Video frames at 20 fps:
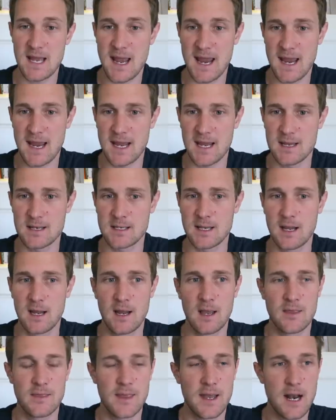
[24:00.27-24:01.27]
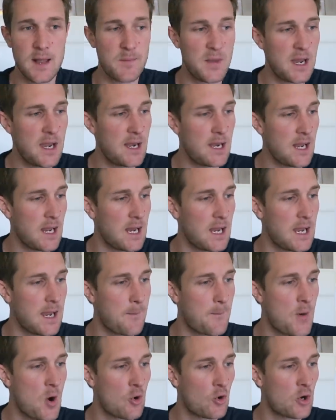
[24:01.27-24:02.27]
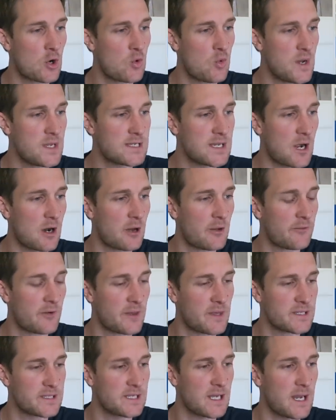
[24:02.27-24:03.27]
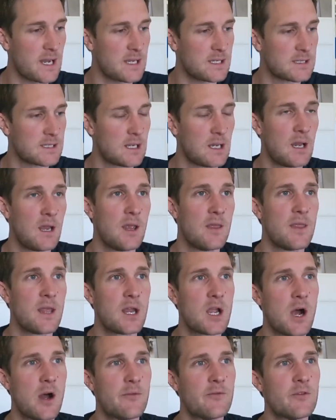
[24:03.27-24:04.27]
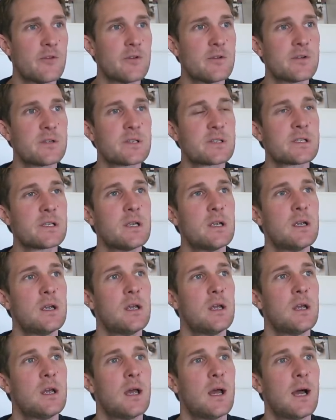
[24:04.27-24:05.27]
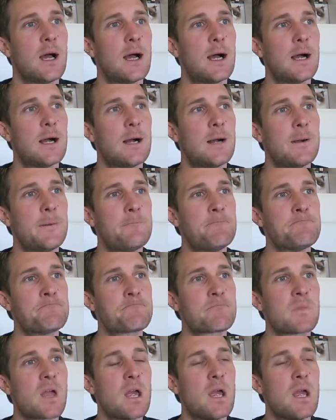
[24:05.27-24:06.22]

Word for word: the hand that I made a poker quiz out of on the site that covers um,